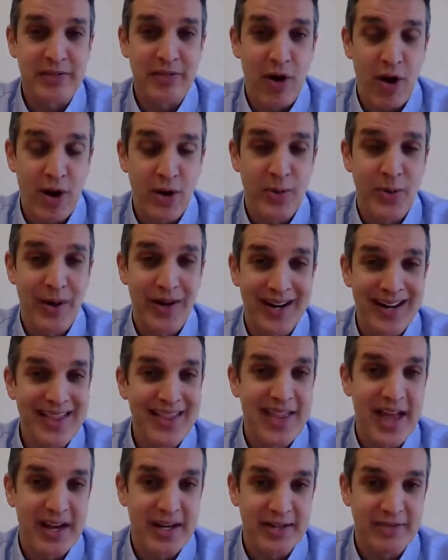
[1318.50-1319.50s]
hardware
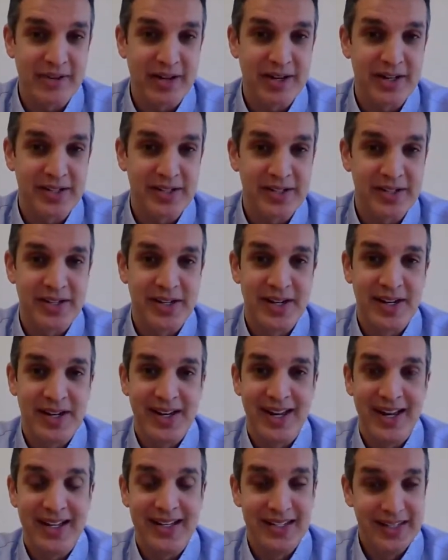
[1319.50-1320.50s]
in that device
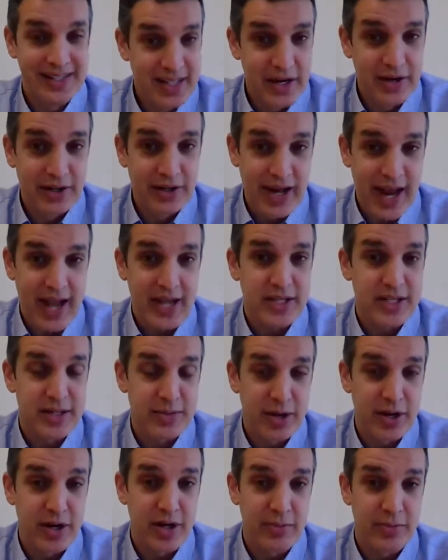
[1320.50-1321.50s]
literally has to
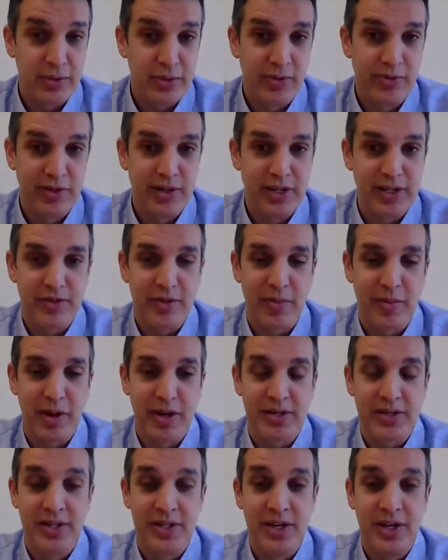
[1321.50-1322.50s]
be on an approved list from
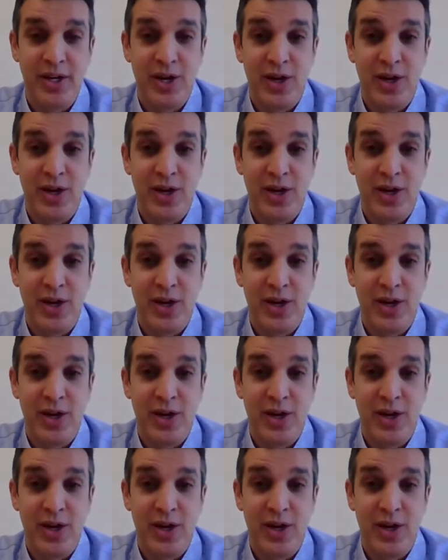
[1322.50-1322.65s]
us.